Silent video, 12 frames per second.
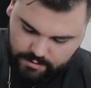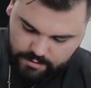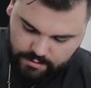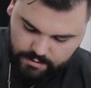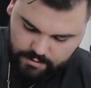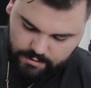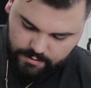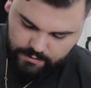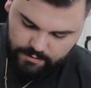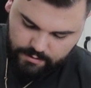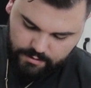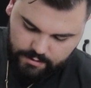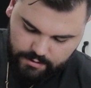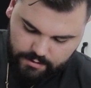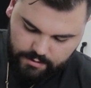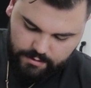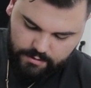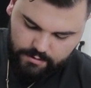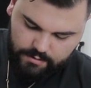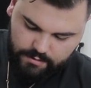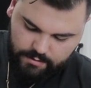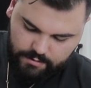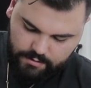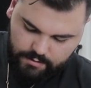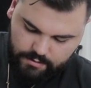(no one is talking)